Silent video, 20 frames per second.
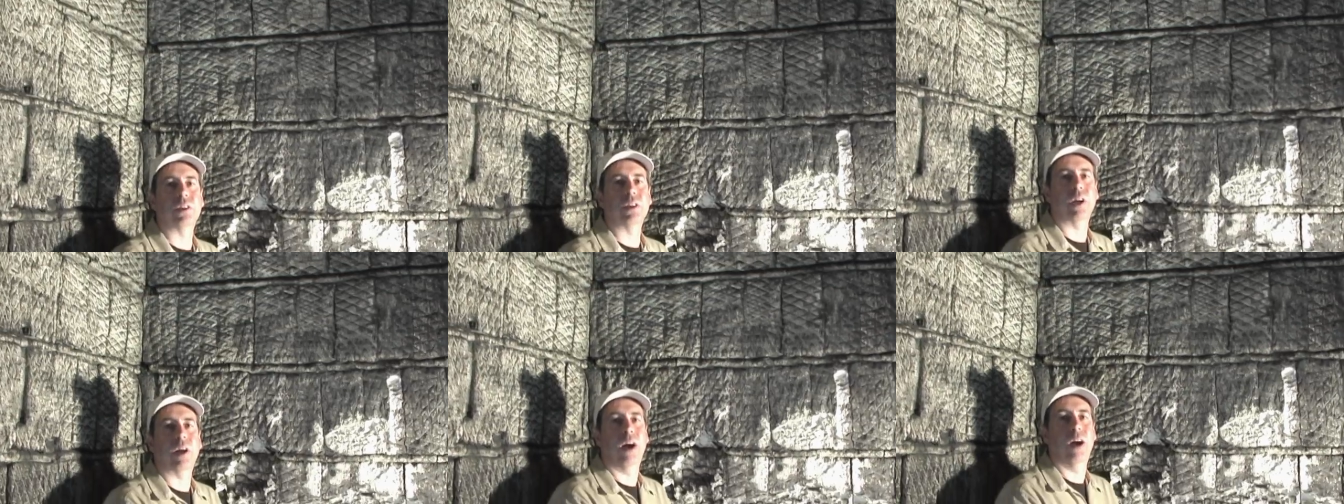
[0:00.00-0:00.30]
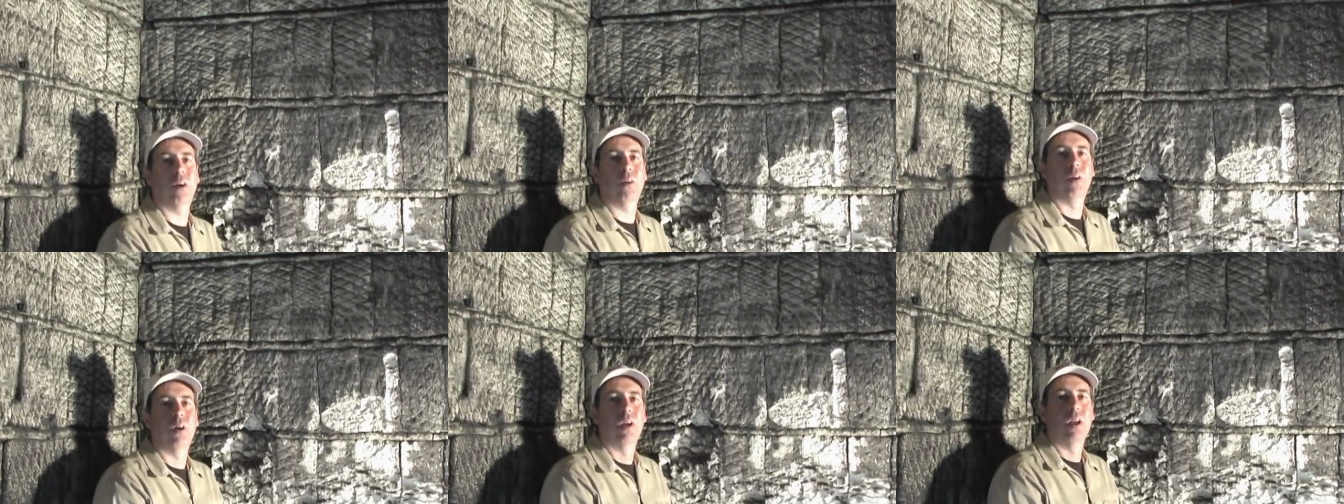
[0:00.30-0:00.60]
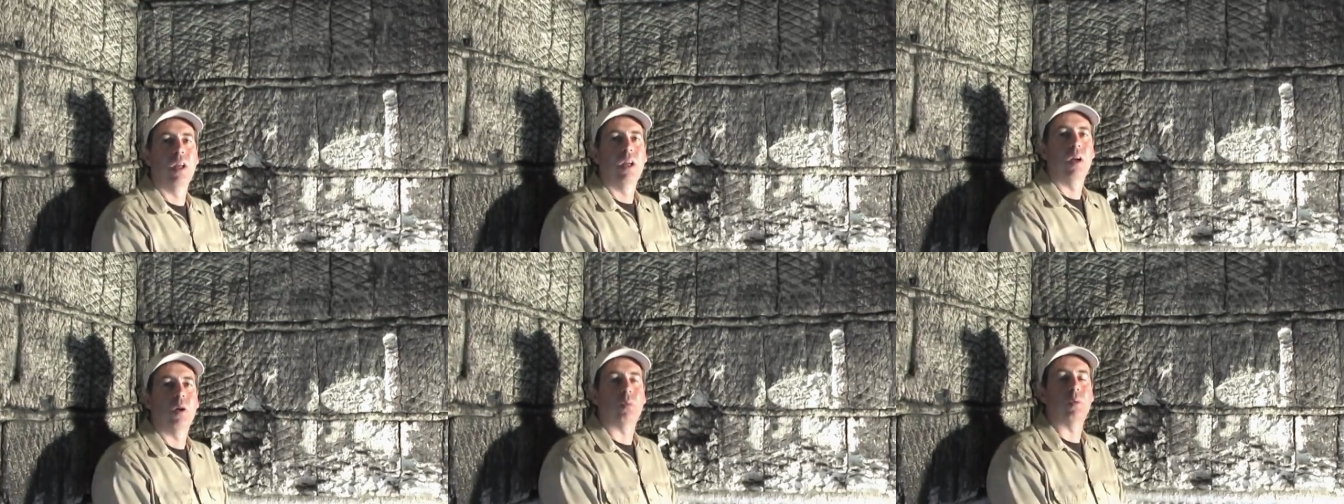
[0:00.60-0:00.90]
ago
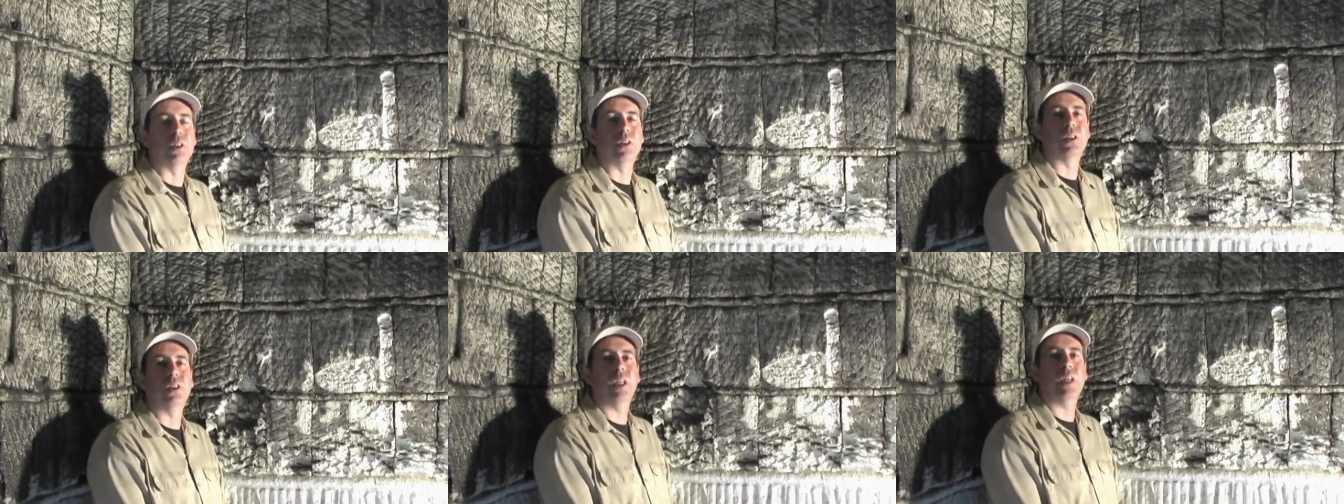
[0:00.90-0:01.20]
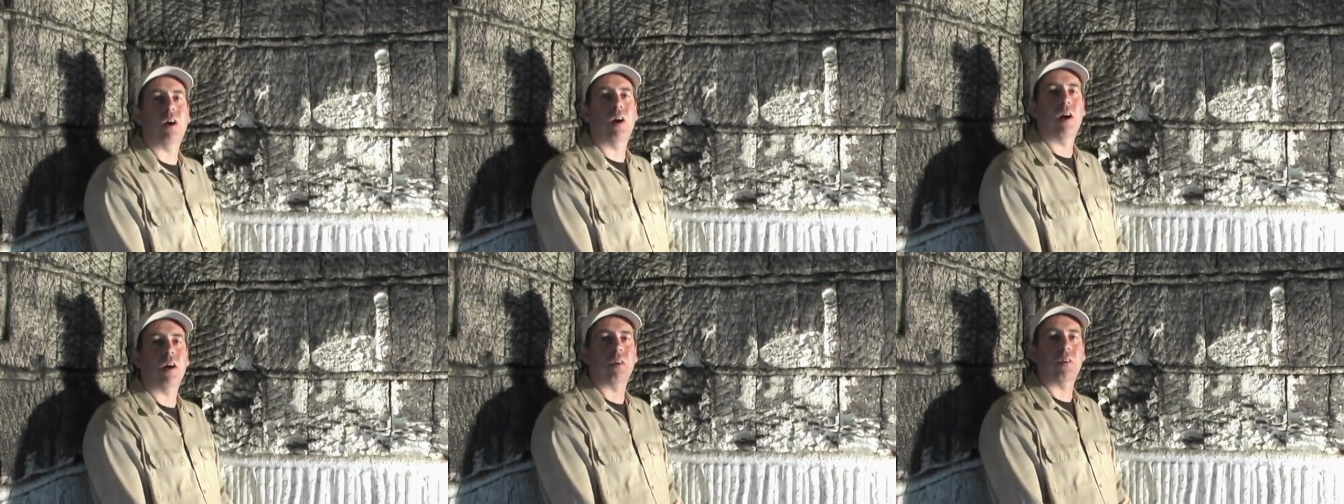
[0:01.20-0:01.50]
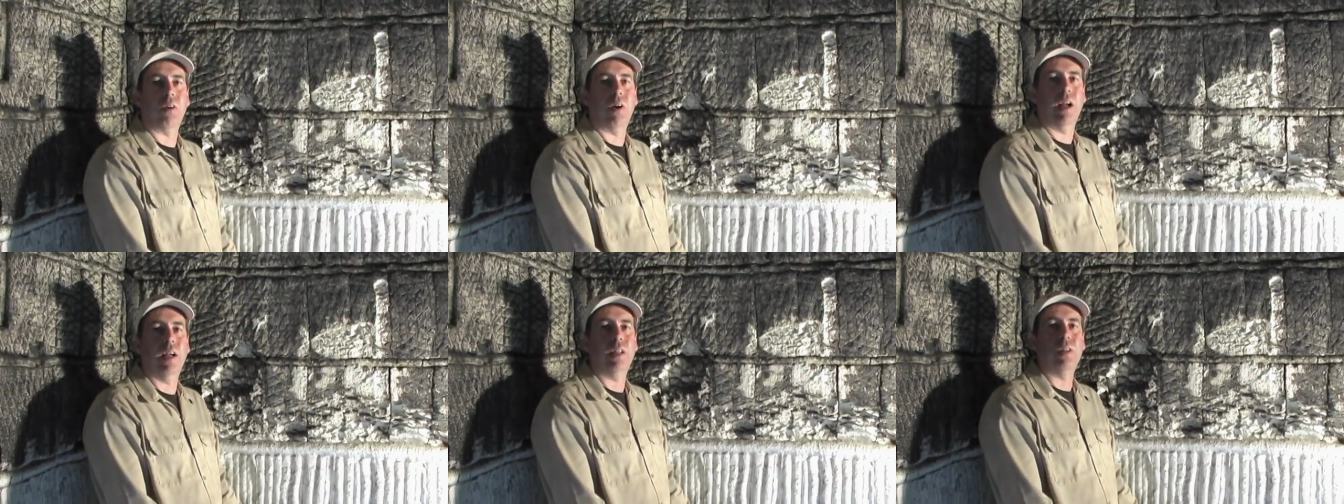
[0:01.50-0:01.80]
with ZR
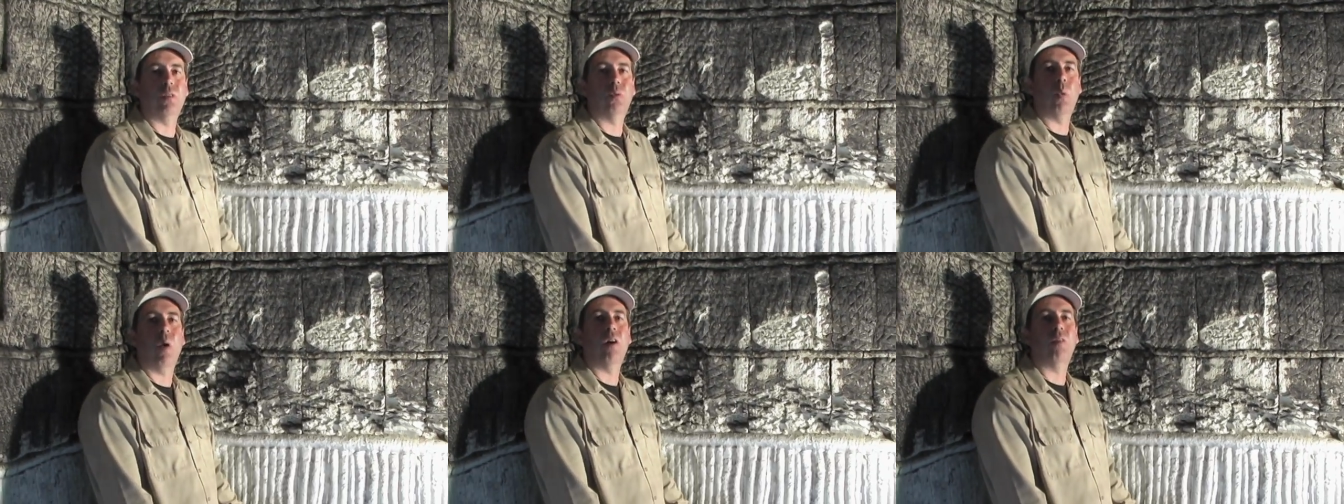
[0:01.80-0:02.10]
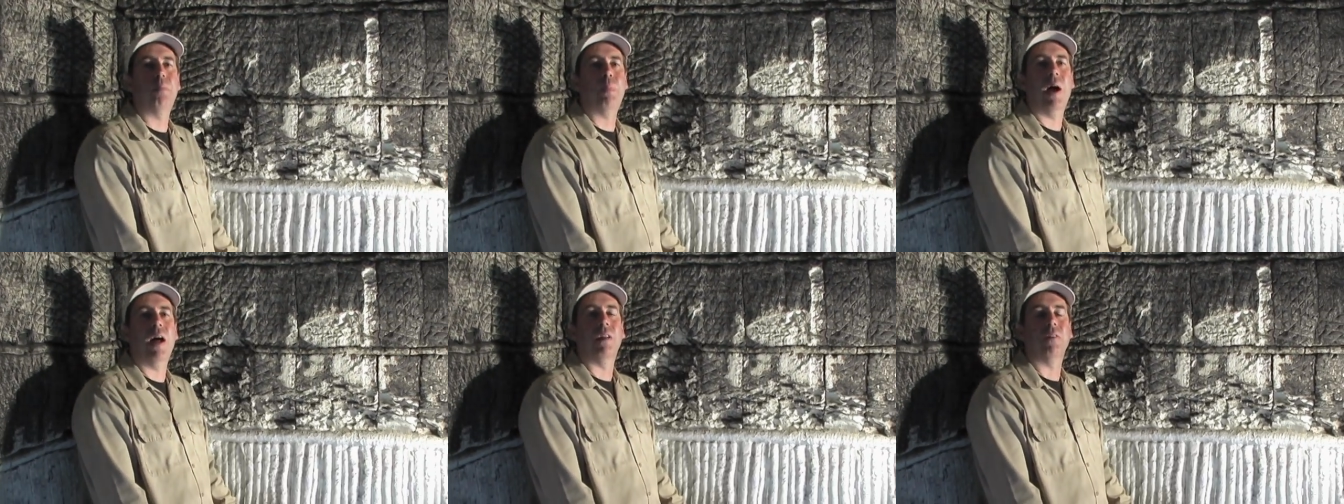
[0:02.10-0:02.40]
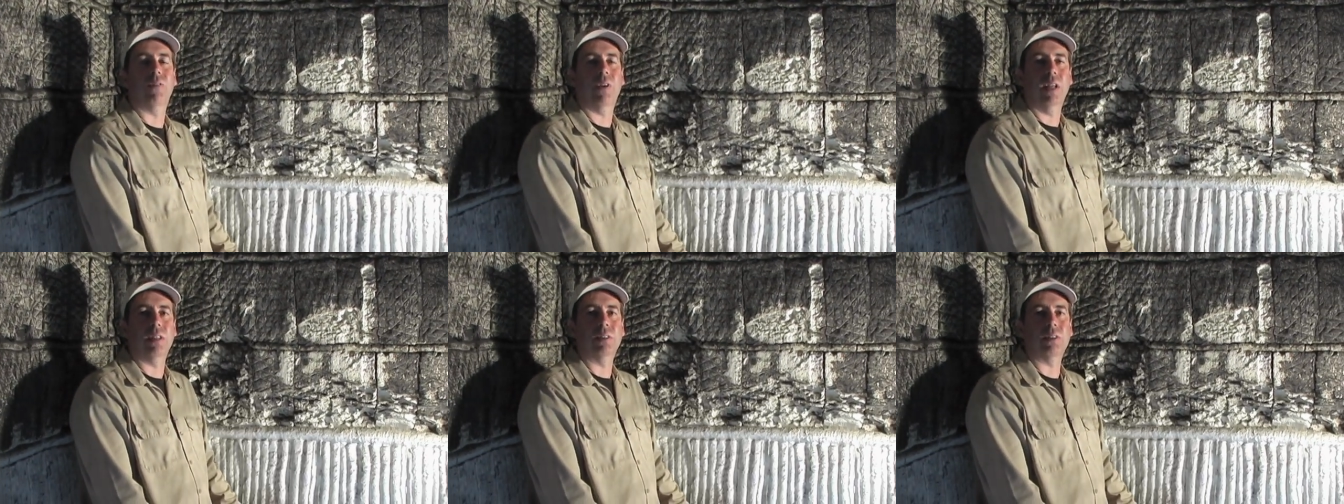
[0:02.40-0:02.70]
grade 12
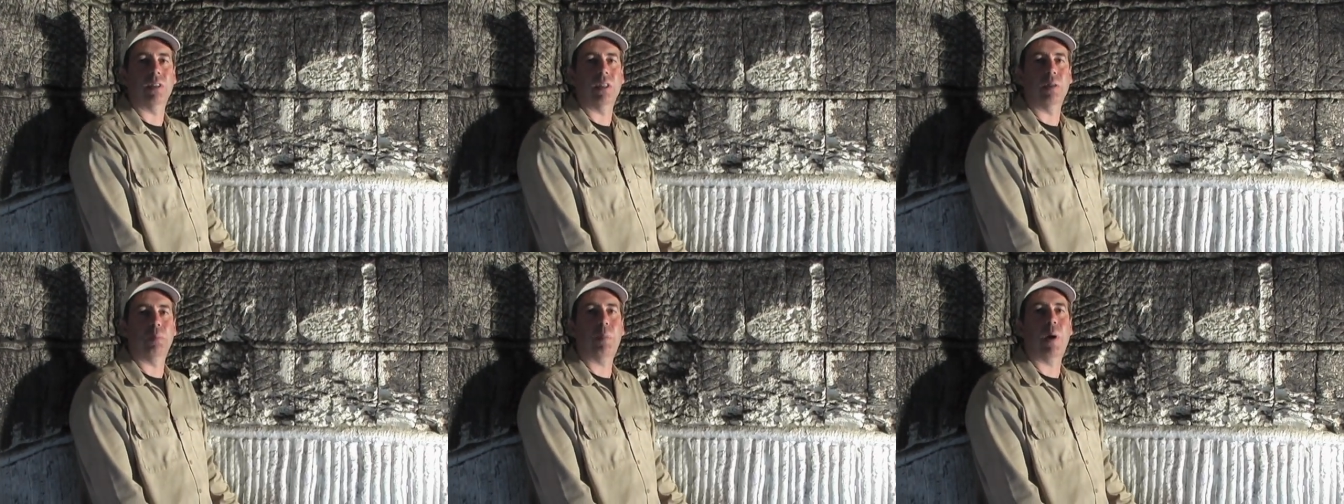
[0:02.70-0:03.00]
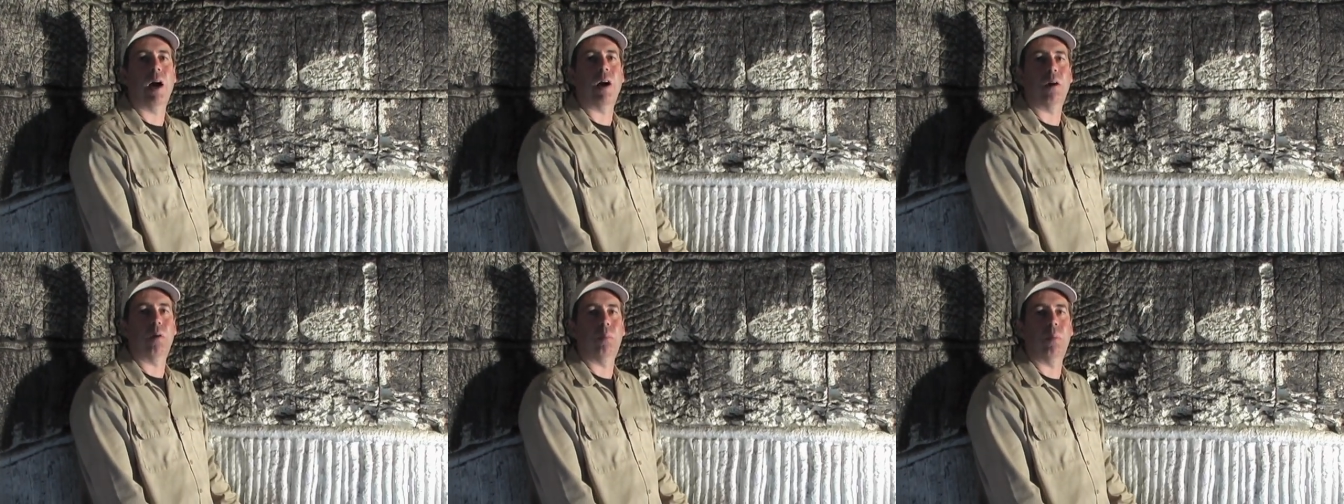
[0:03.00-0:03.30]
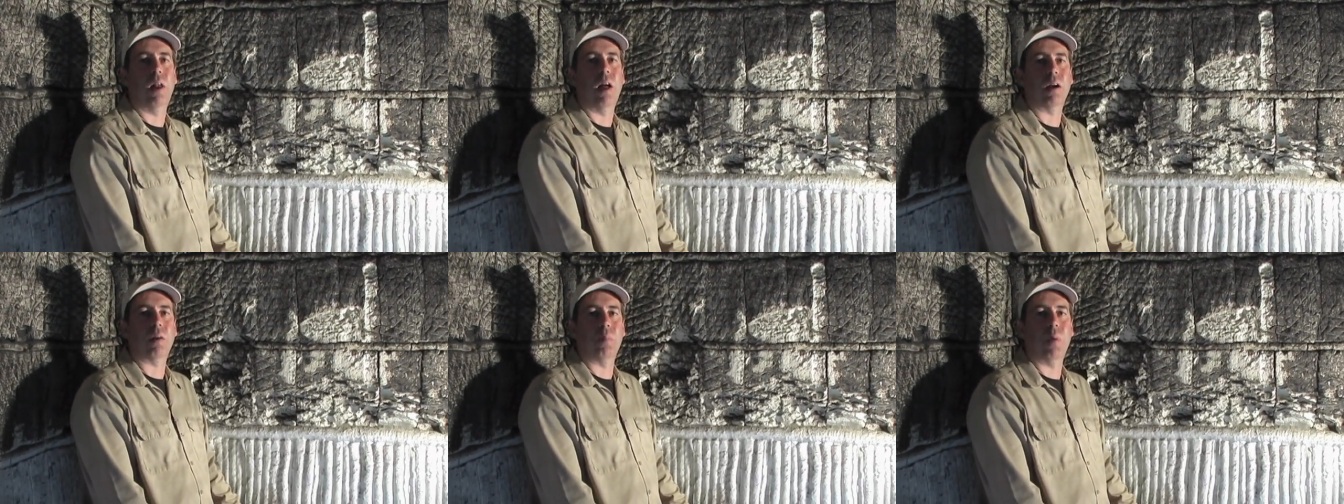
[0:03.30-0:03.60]
pound density power
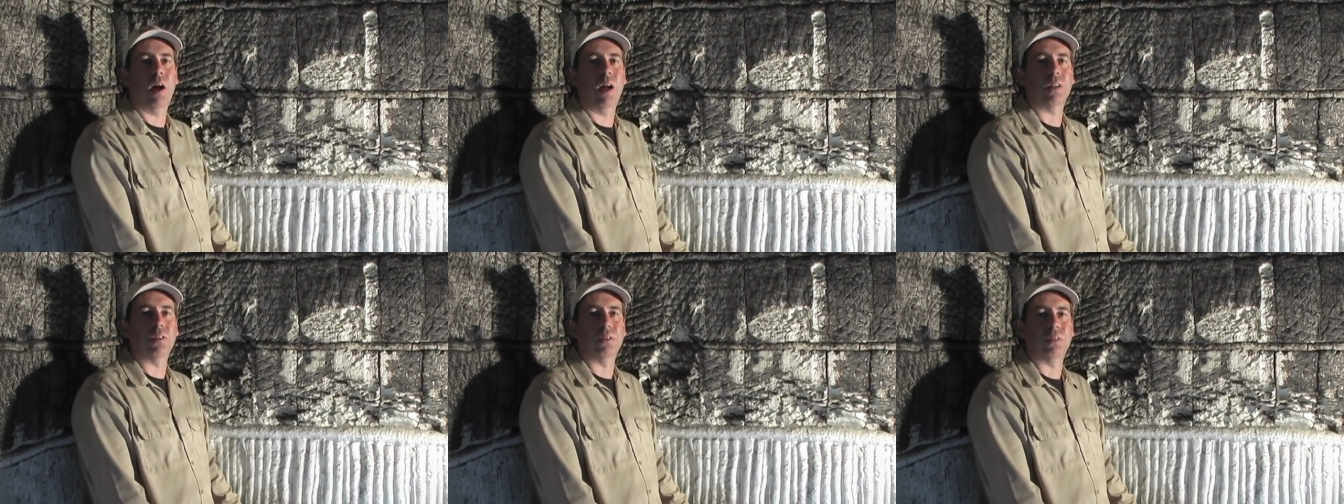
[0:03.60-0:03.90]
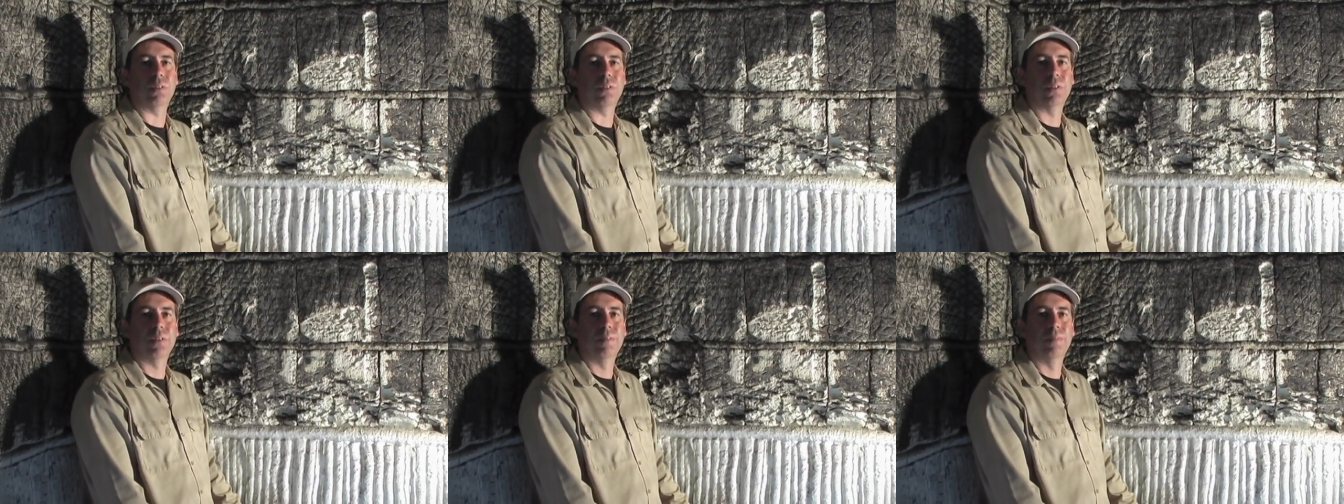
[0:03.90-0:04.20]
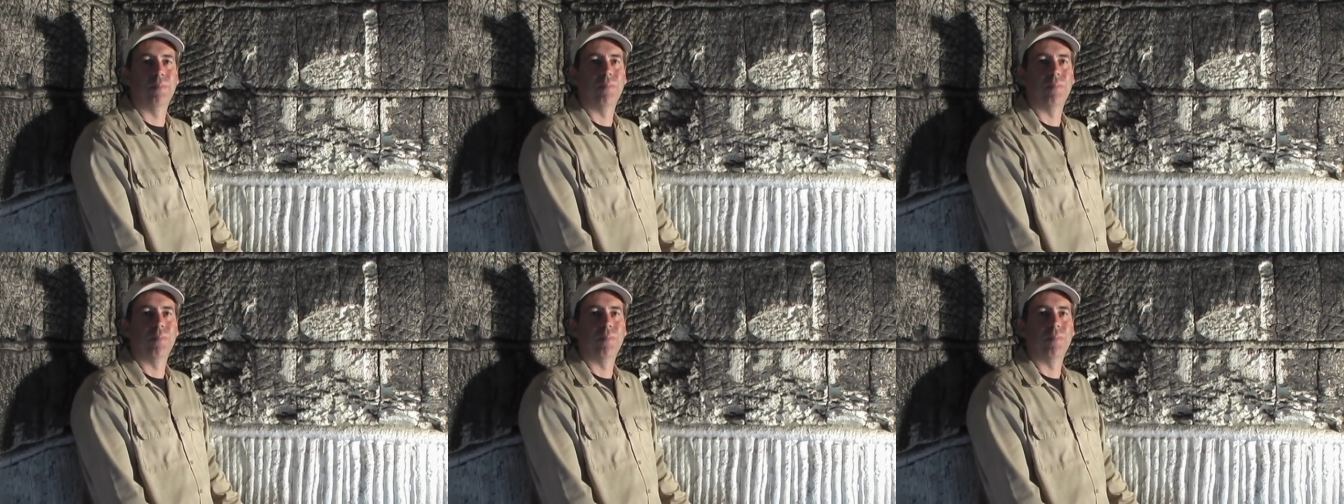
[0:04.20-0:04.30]
block modules.